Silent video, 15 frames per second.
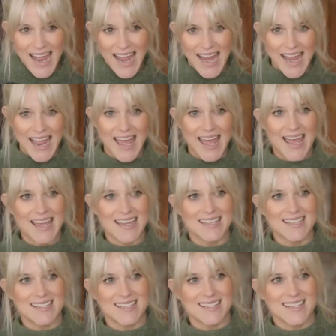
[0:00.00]

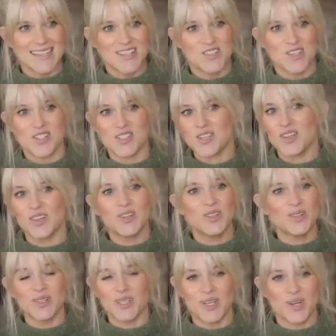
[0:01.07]
and just
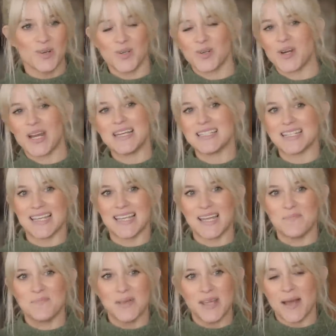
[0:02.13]
literally go crazy
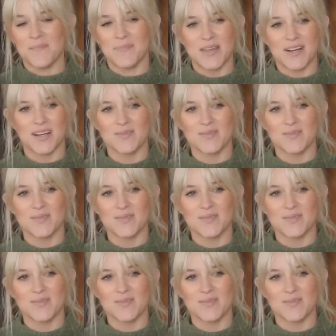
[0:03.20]
and be up there.